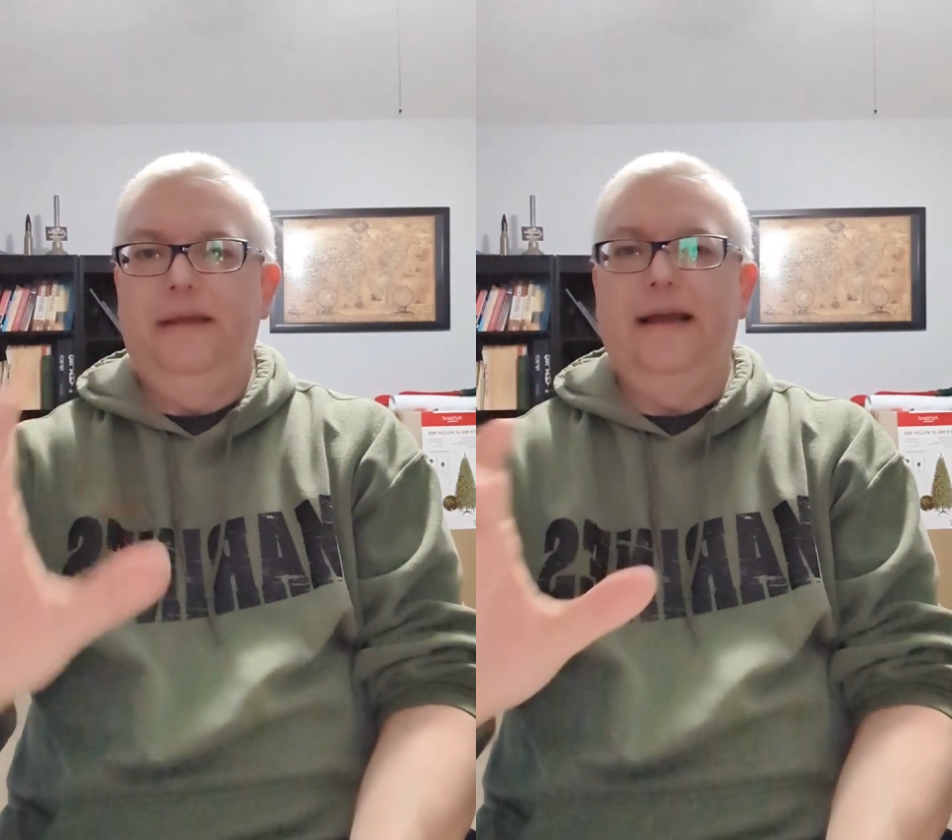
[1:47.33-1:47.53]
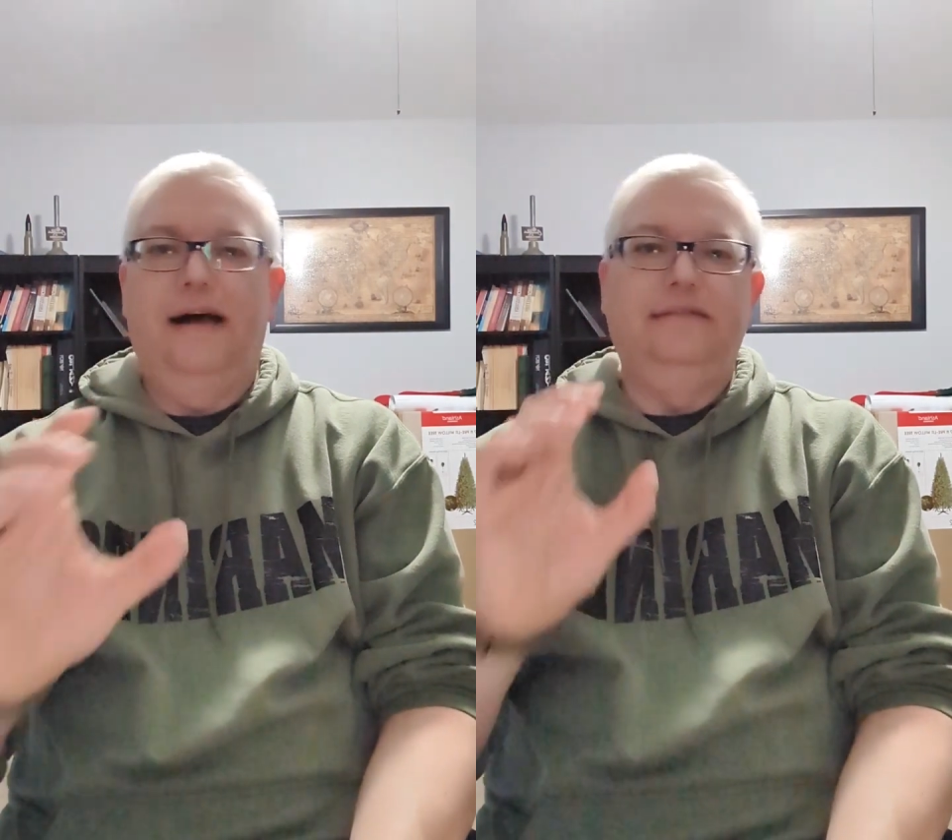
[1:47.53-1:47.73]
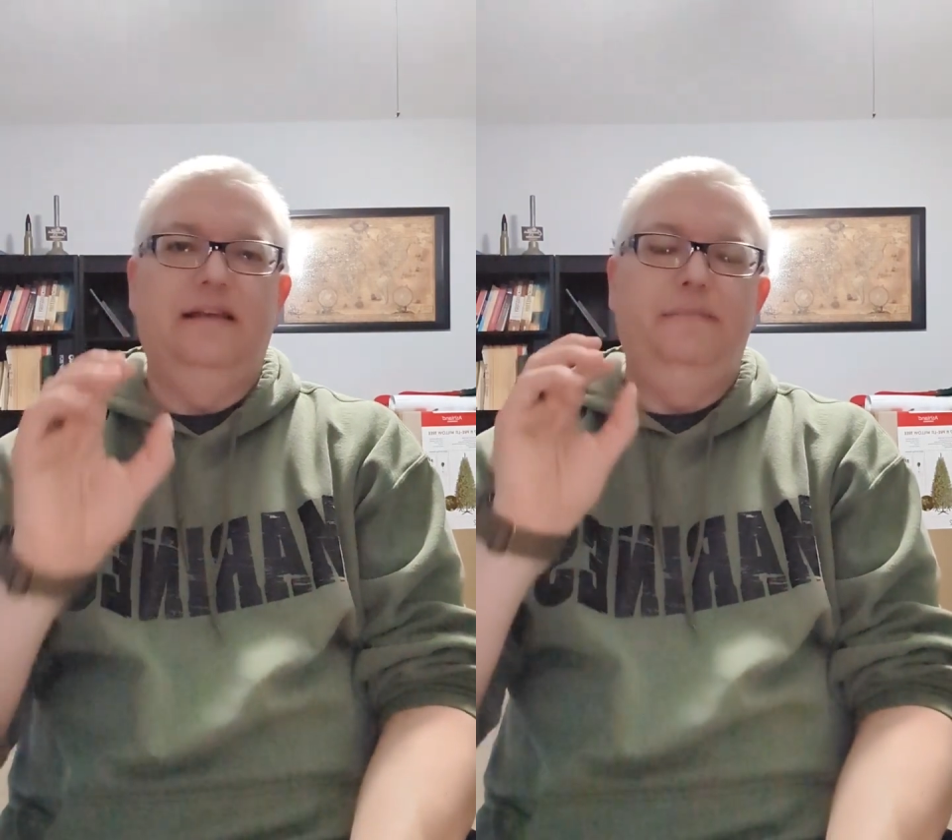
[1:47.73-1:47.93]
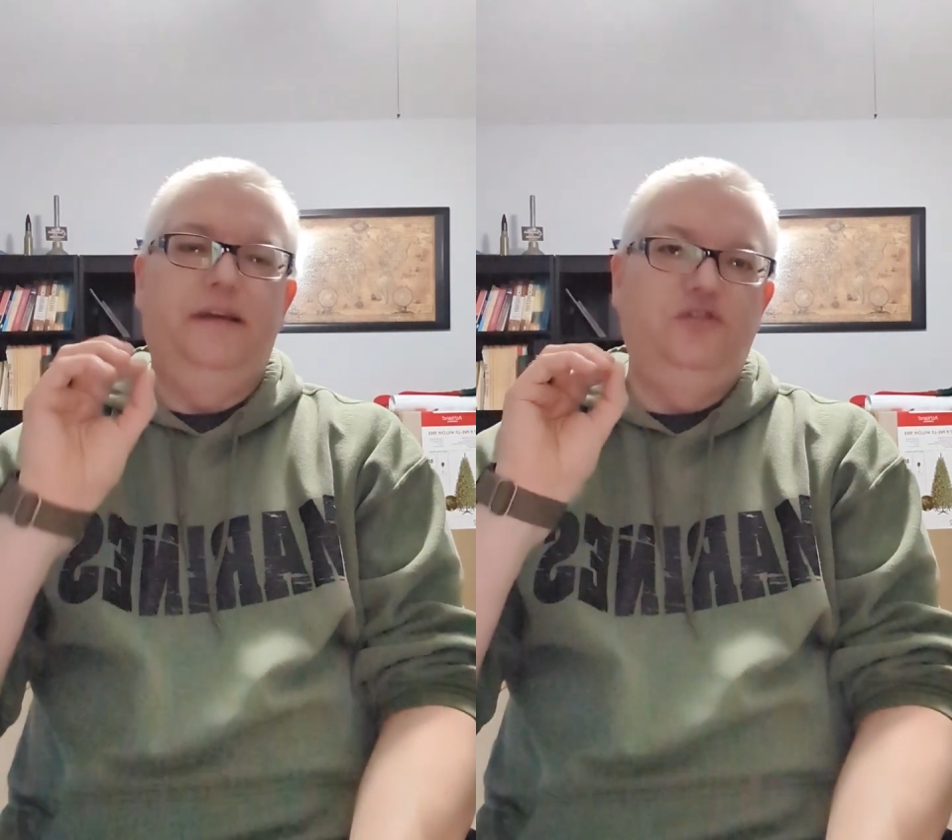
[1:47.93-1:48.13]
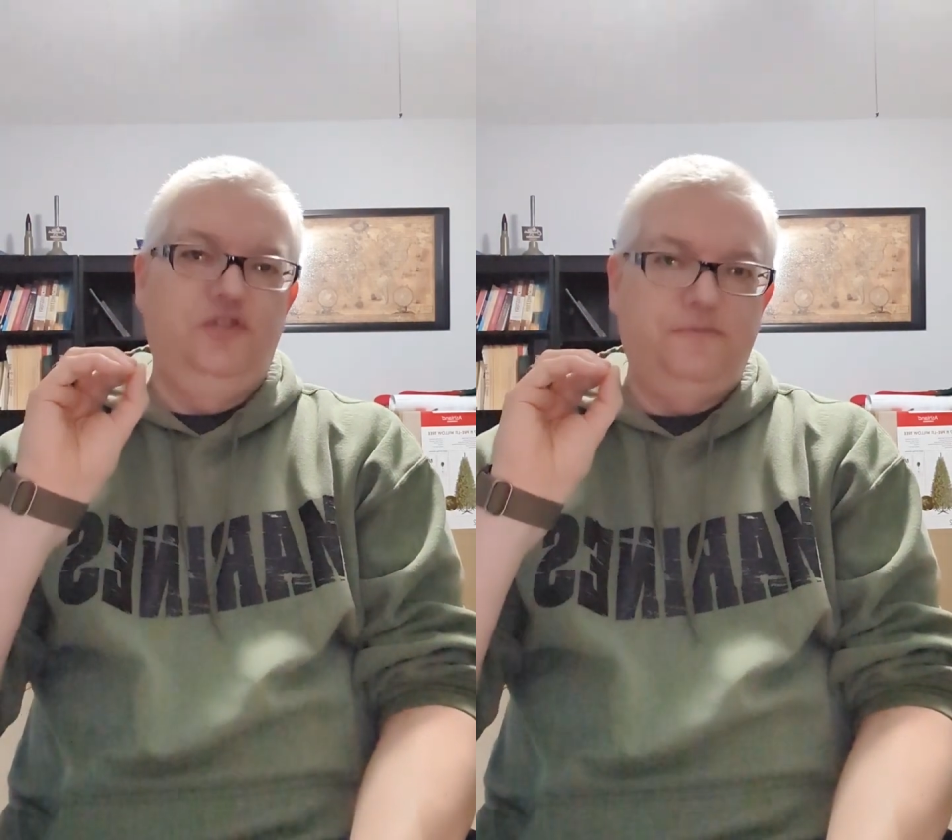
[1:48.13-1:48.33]
be God's
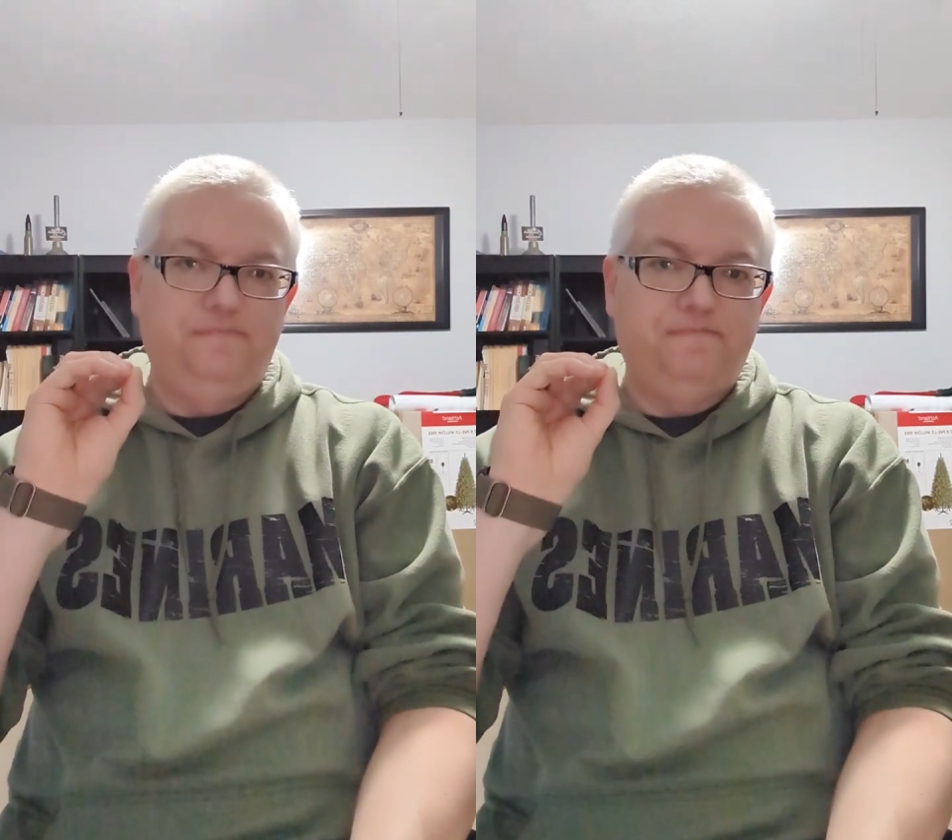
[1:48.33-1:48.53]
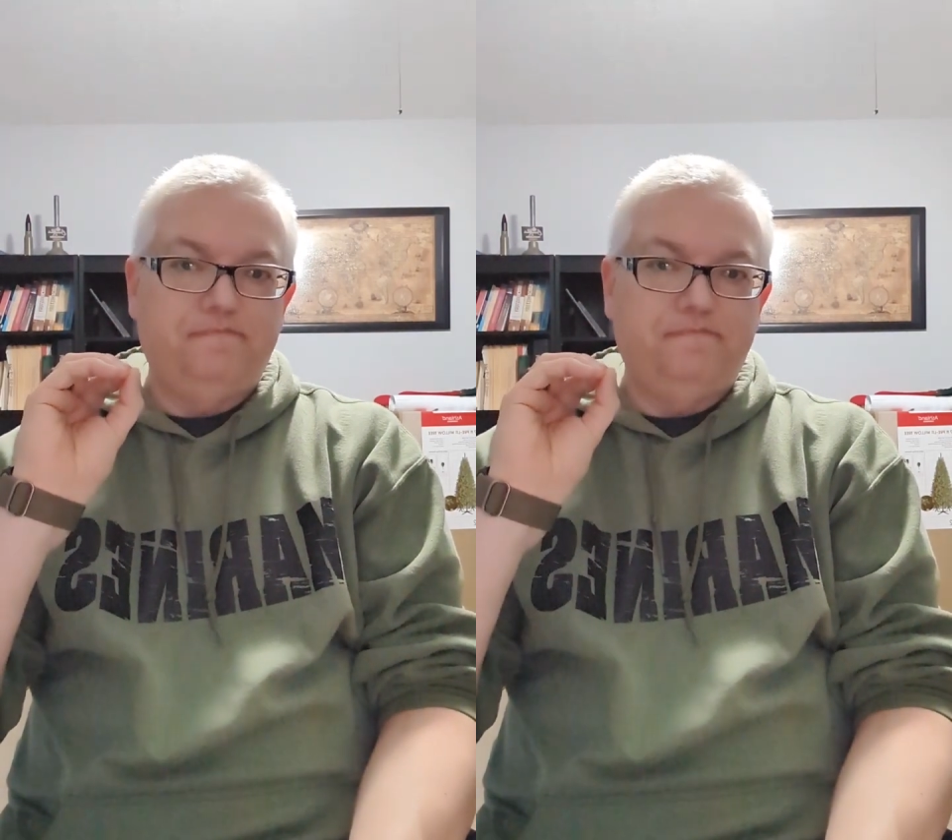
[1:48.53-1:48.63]
image,